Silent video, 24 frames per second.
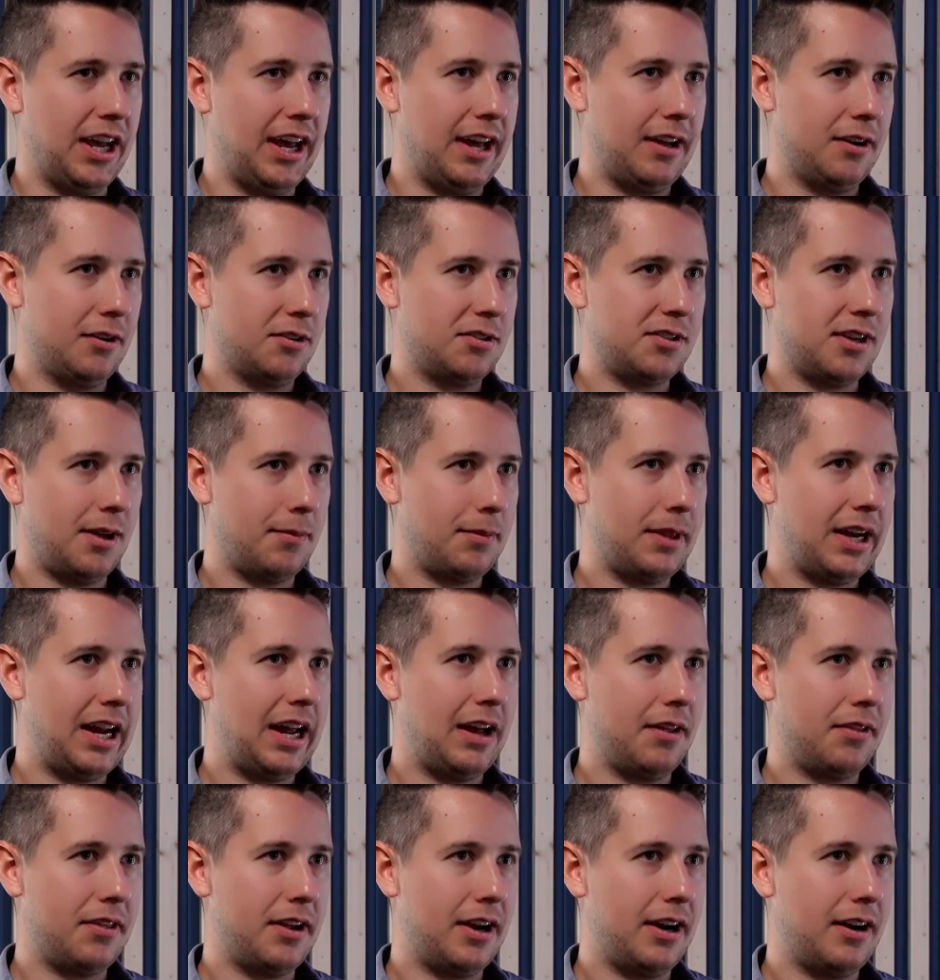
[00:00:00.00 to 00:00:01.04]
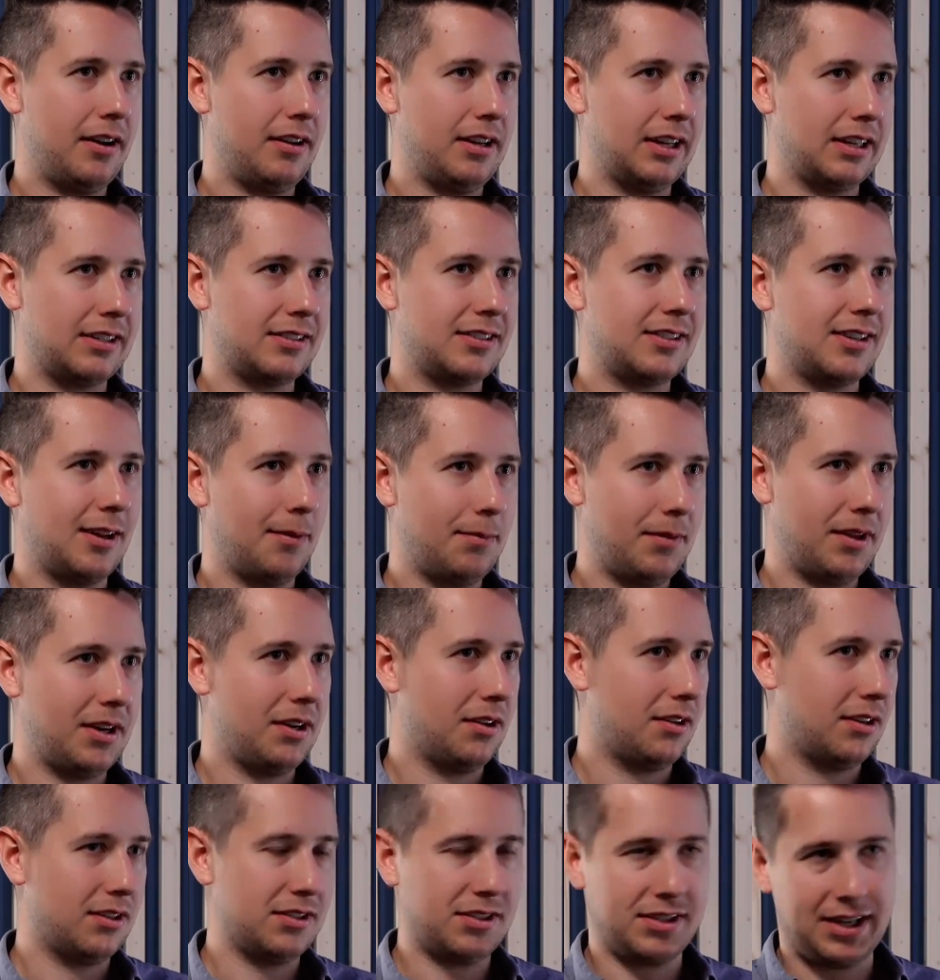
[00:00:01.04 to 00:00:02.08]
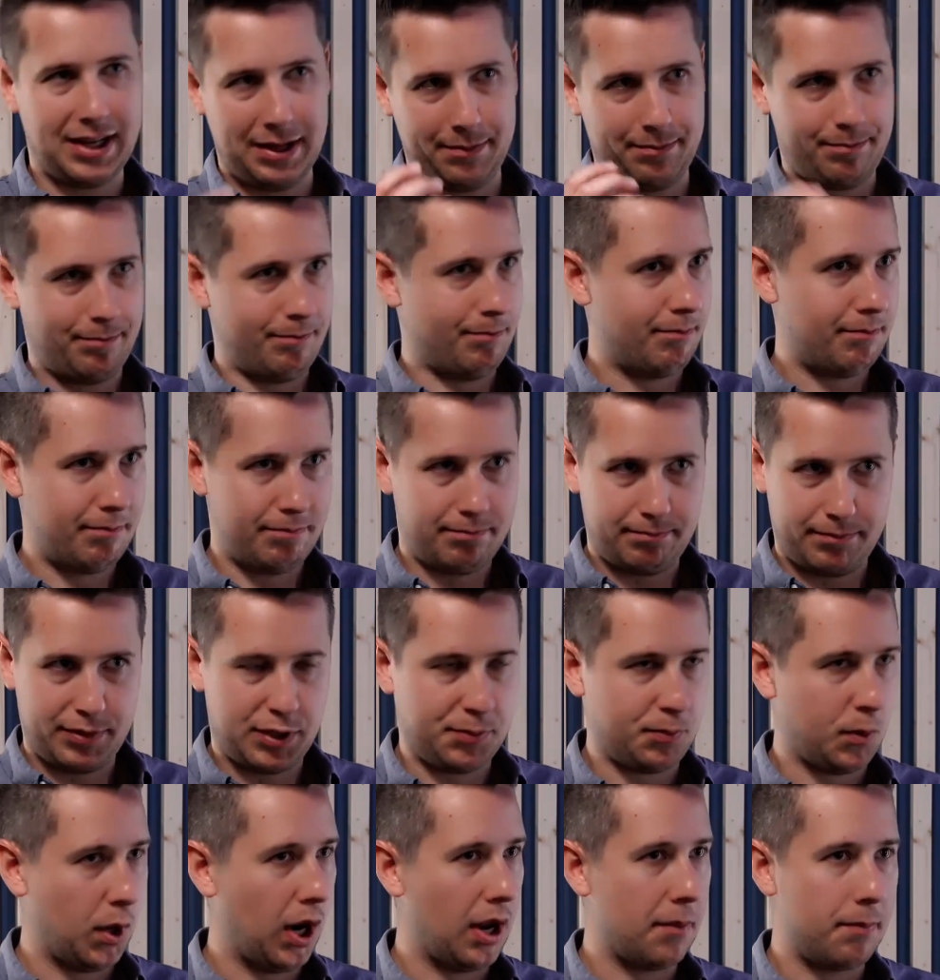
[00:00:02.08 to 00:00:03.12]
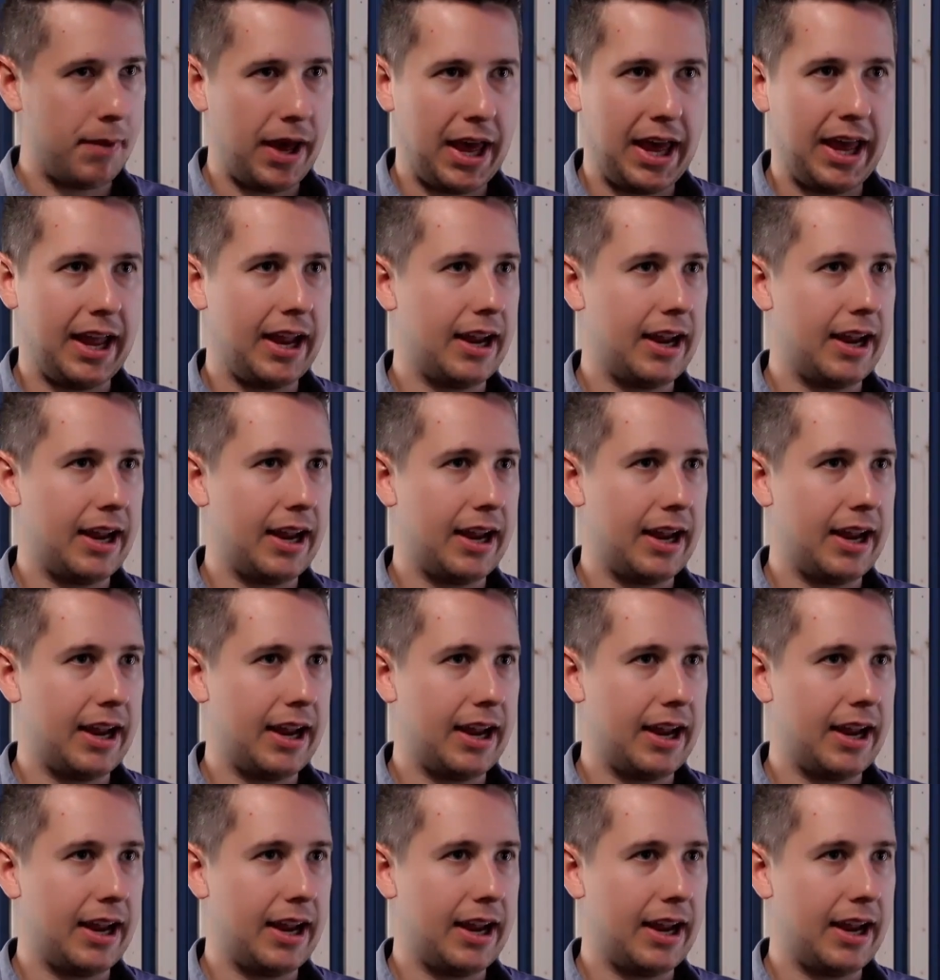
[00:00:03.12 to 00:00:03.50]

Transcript: or something out there, like something you could just keep spray paint.